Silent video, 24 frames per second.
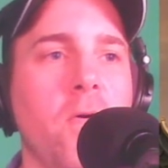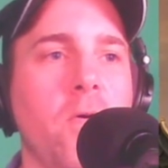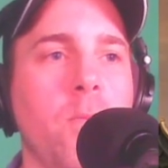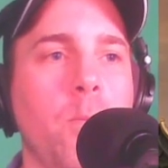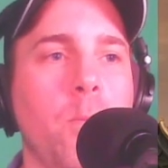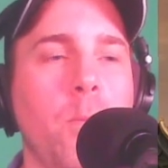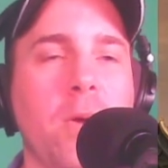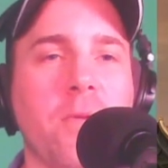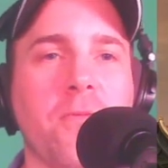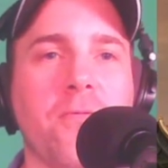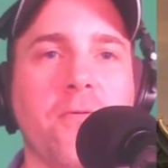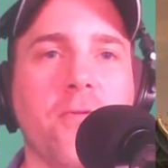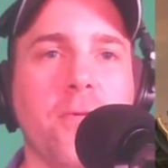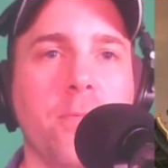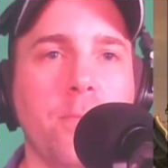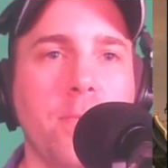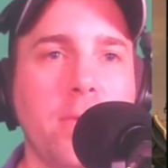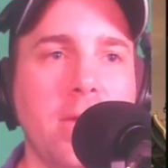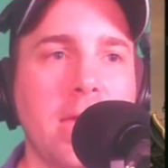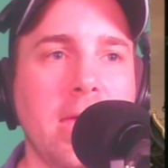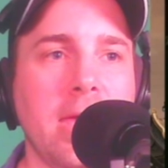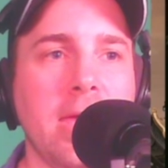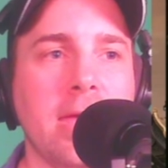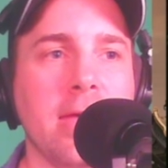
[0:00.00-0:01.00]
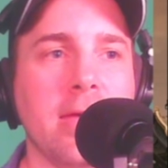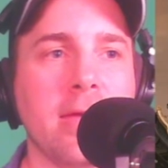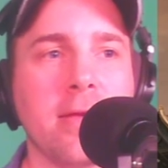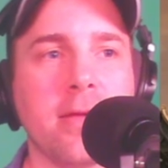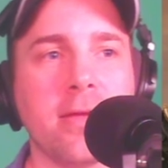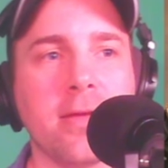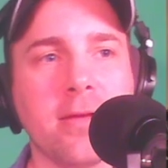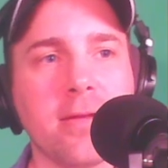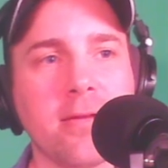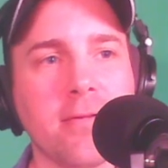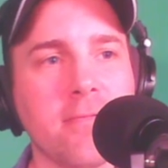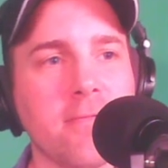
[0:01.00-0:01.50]
But for me,
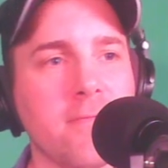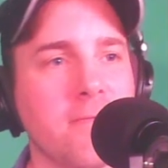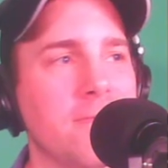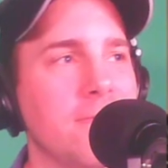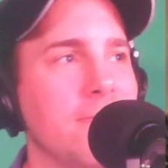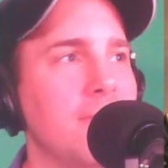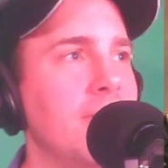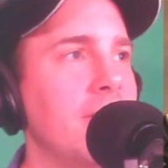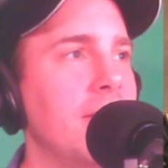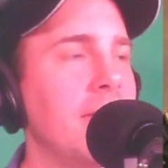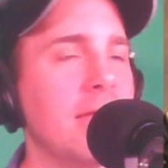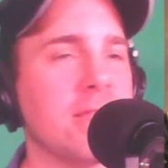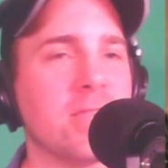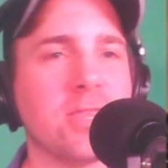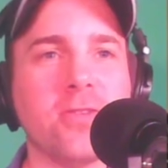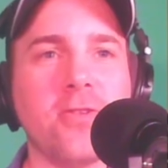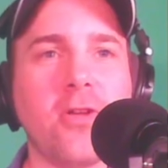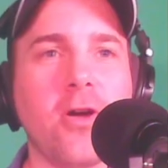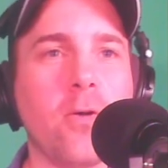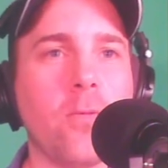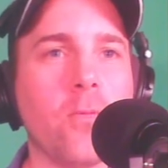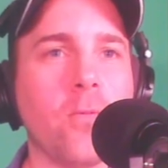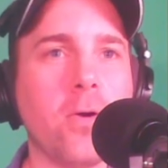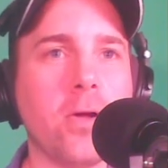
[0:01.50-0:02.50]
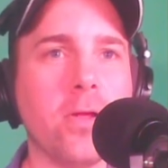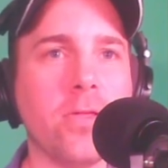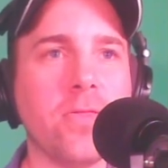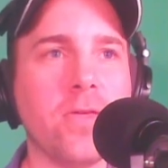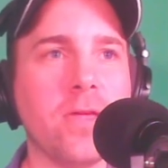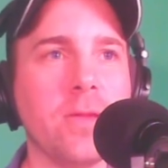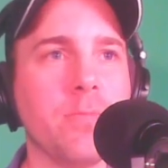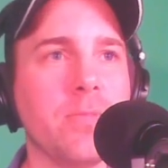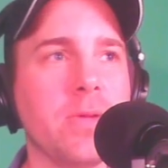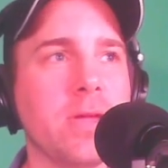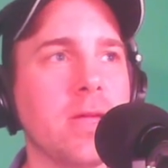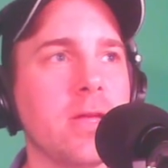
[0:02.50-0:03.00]
it's not worth
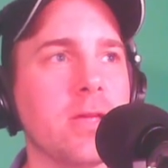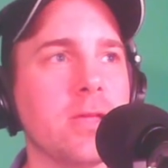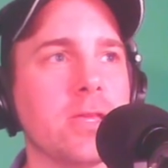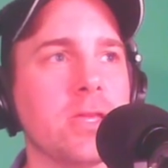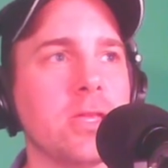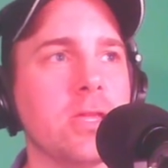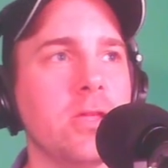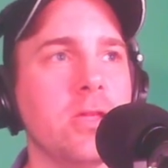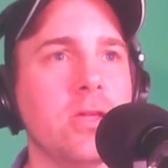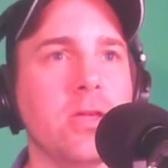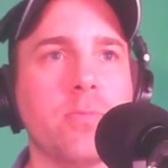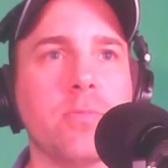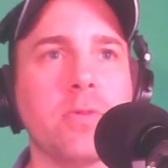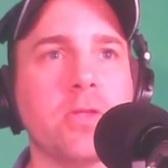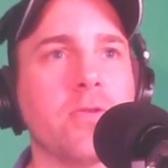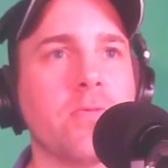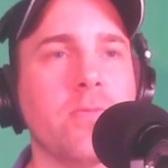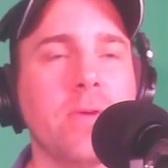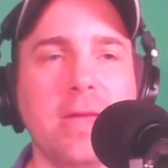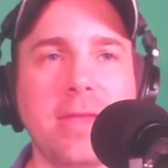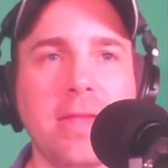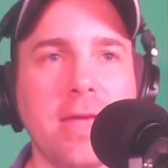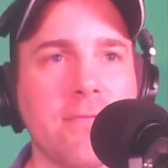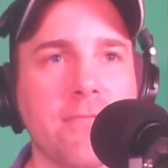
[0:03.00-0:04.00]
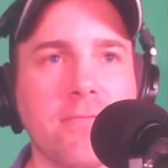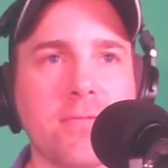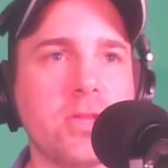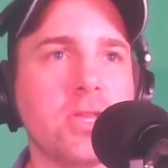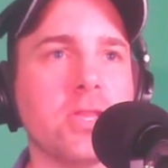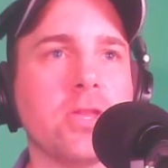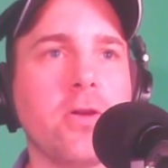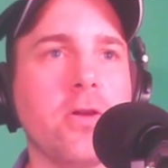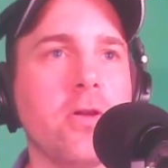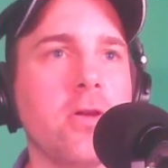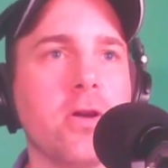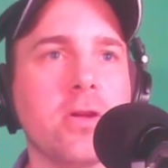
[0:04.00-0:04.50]
it because between every
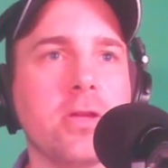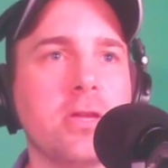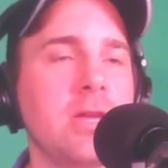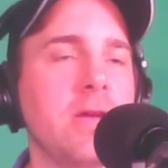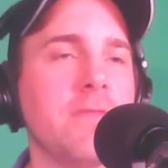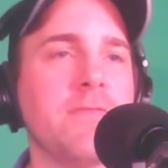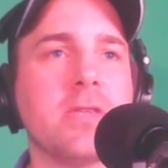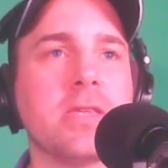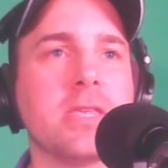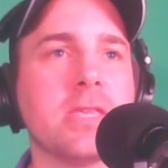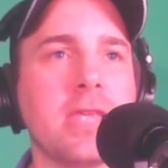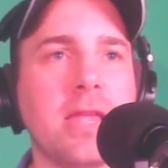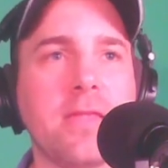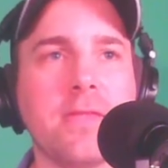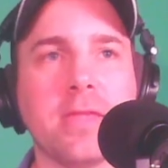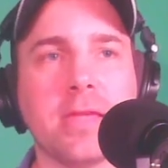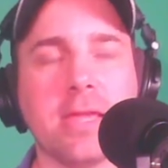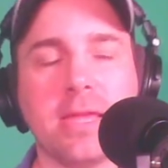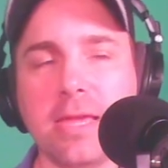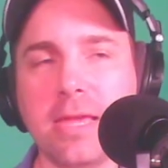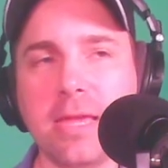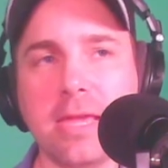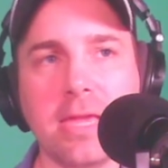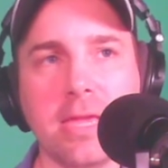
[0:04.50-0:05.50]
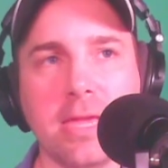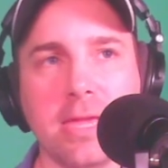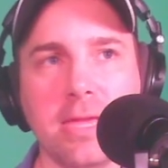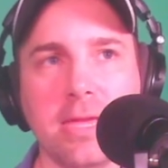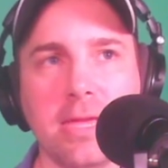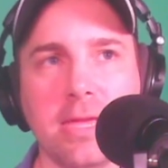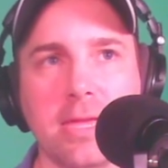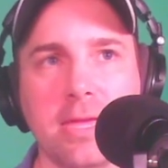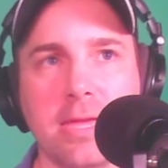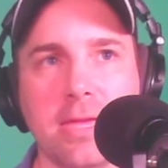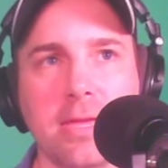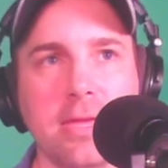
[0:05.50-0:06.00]
song, you have to set the key.
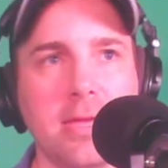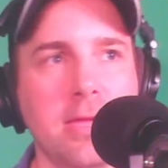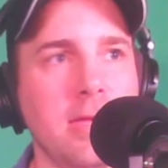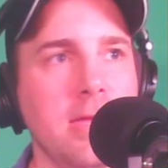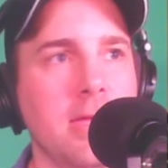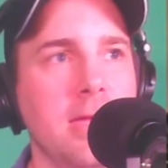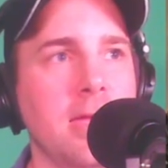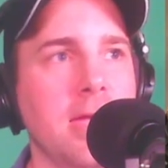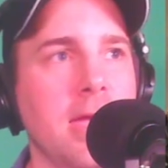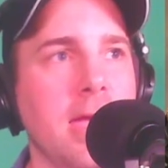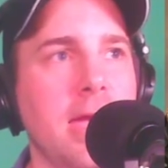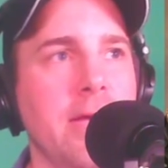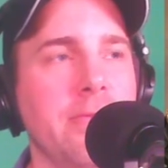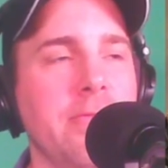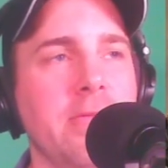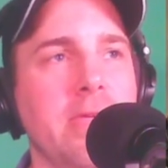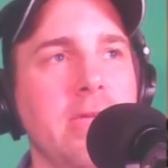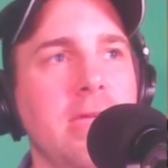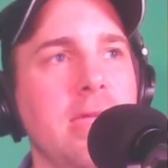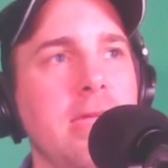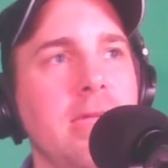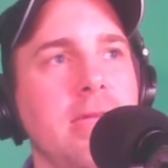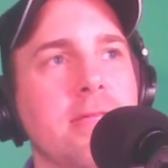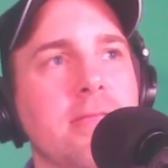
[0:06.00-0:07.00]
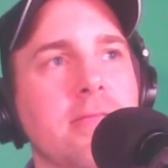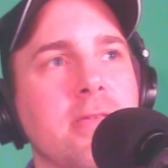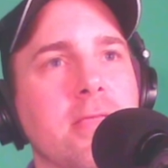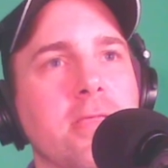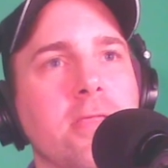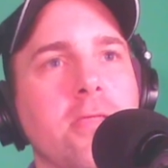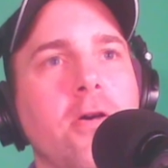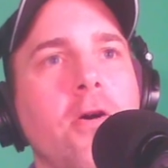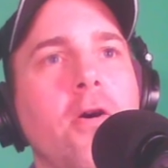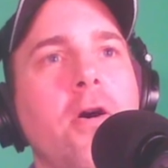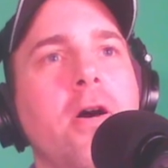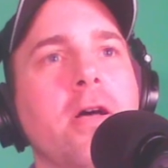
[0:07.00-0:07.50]
and the
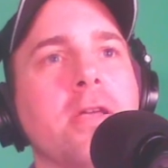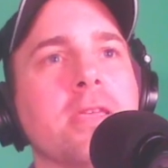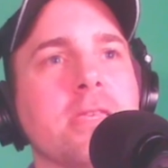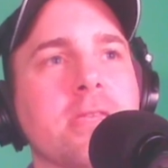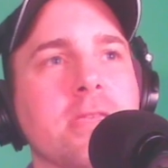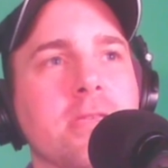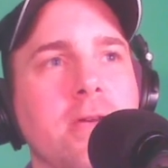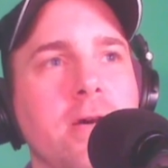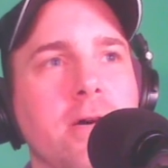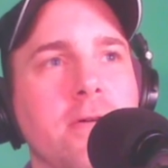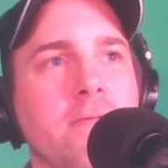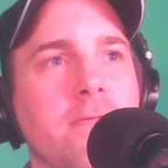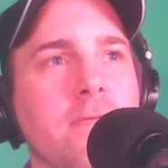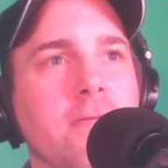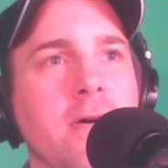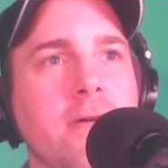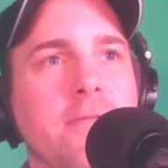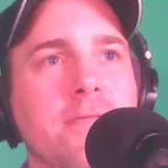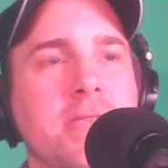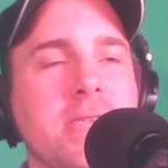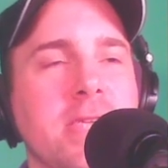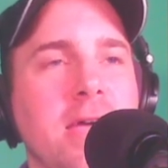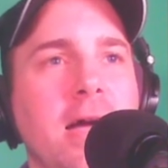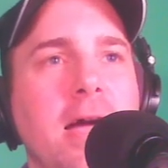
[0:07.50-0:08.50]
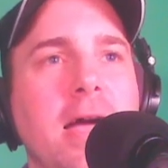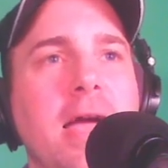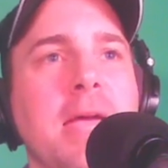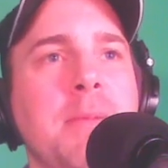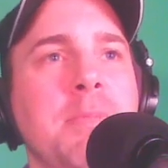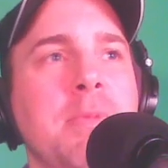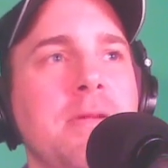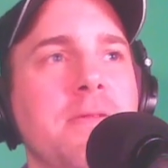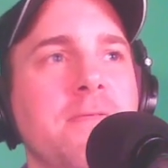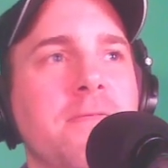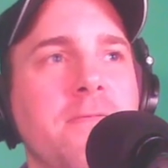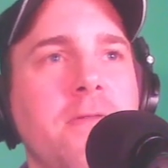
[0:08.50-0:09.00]
loss of
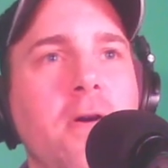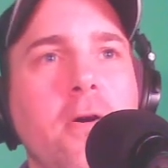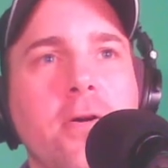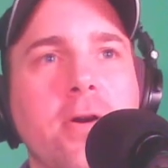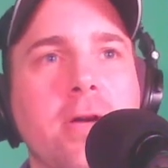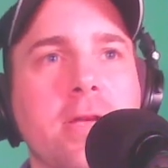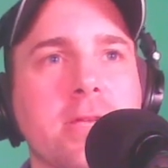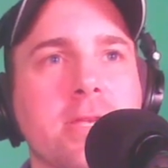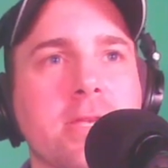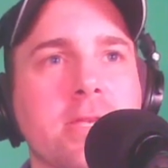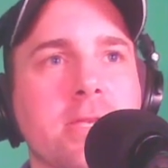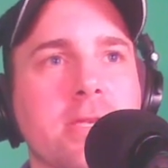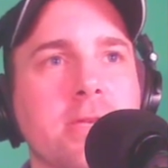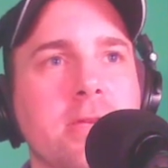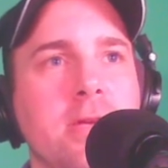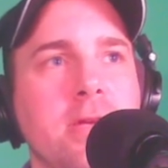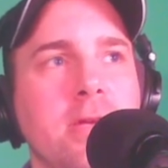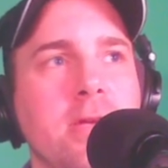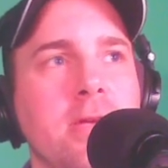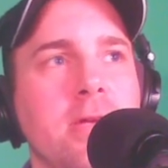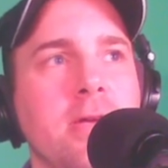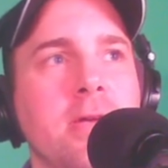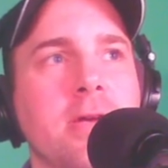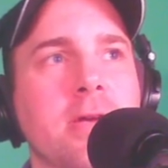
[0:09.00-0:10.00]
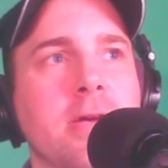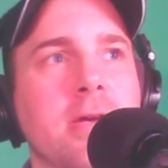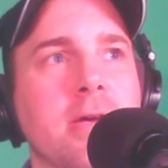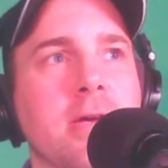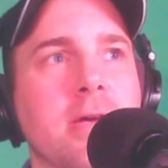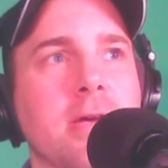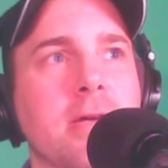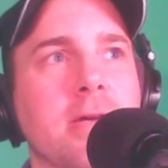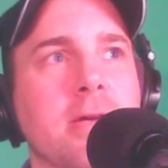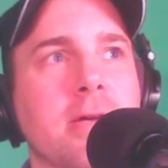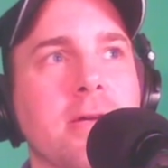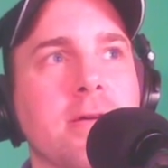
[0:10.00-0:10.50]
time and focus
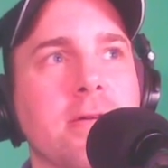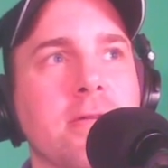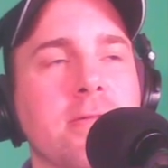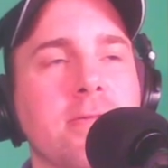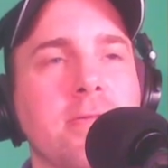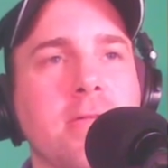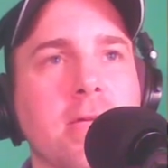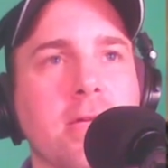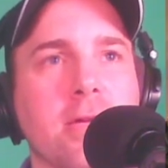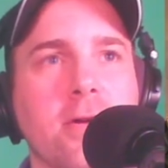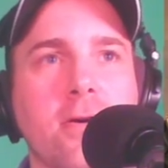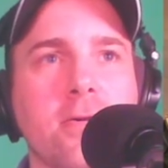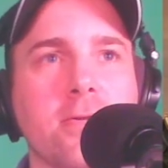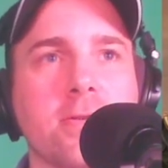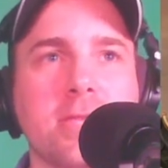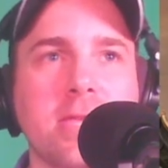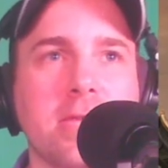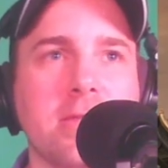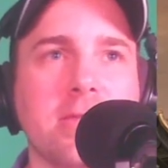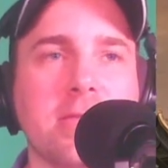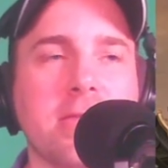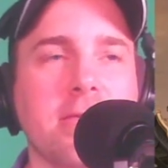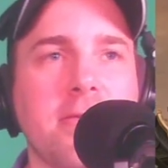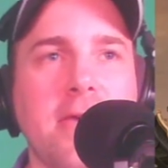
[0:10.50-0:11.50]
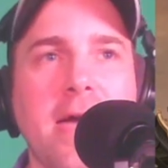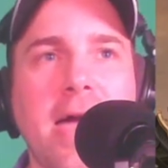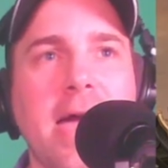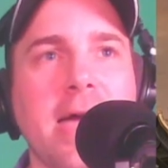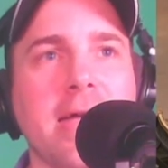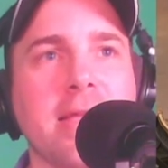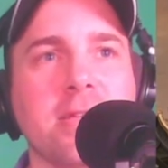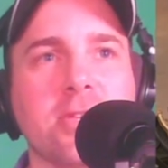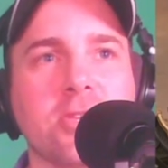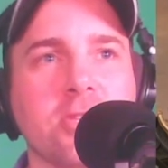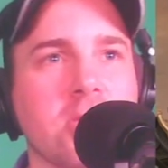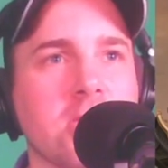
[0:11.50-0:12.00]
that goes into
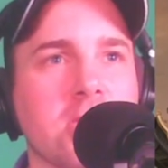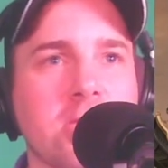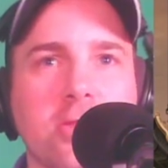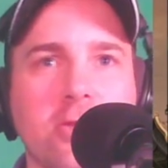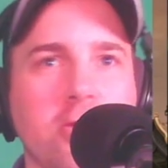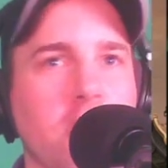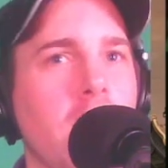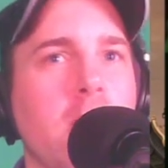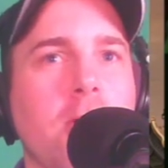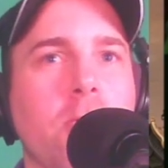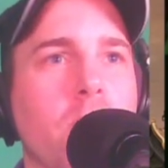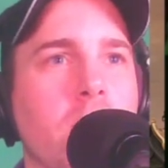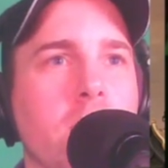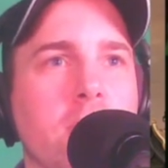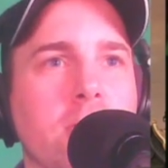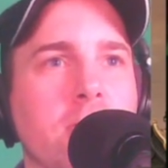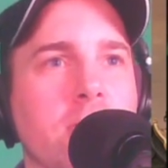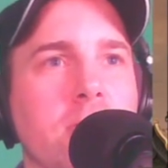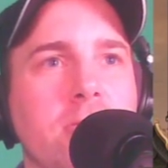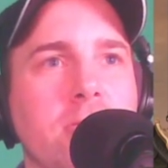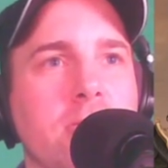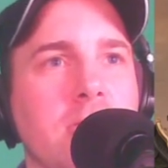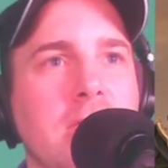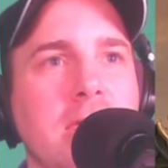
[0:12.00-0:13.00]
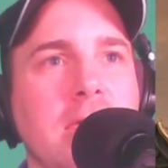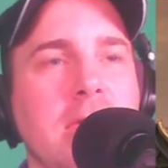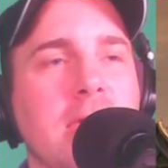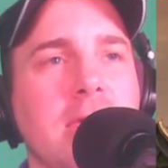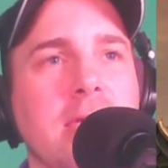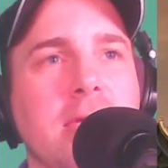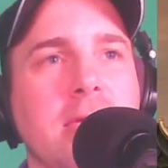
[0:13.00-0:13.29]
that is just not worth the